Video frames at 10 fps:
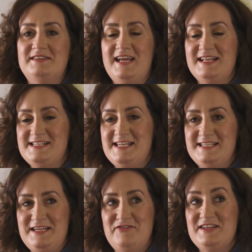the
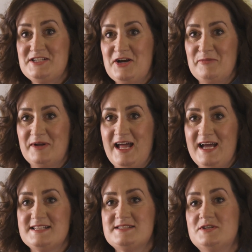NCD VisCom class,